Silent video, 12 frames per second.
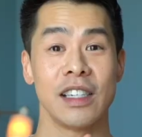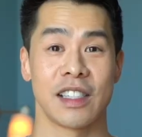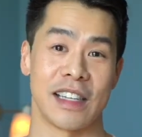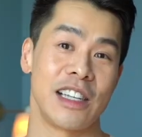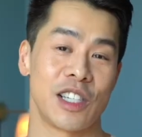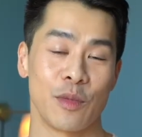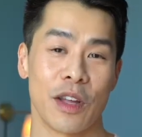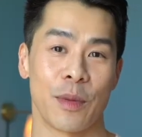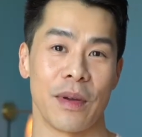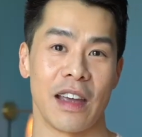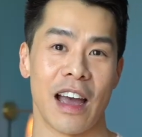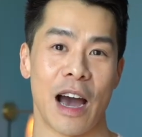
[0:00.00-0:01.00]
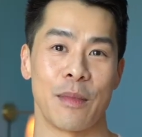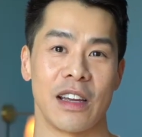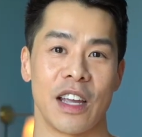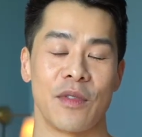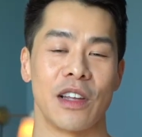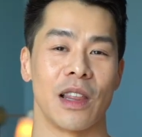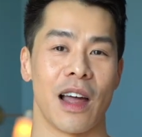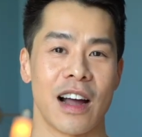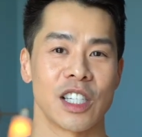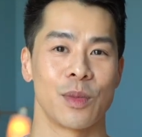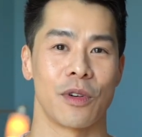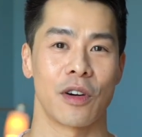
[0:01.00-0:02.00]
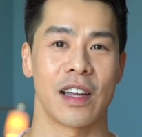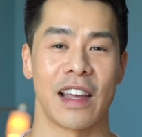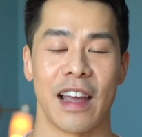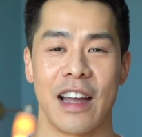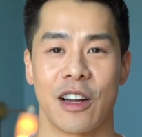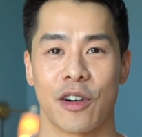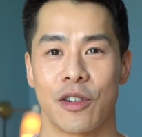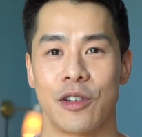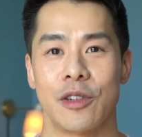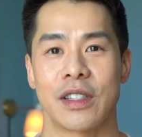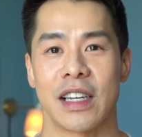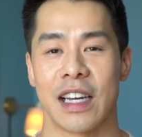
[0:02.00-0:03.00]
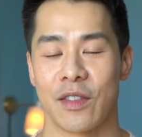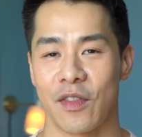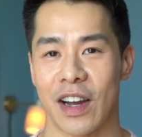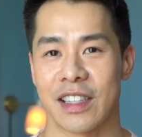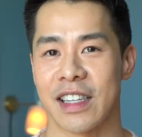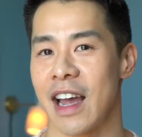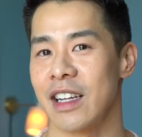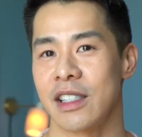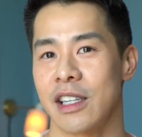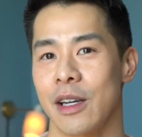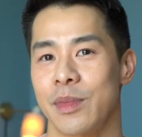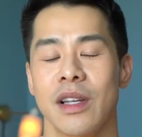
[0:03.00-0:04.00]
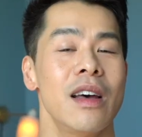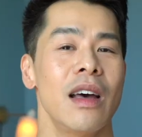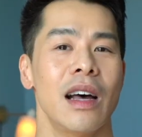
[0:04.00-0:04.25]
Stay tuned with me. I'm gonna give you lots more gay cruise advice and tips.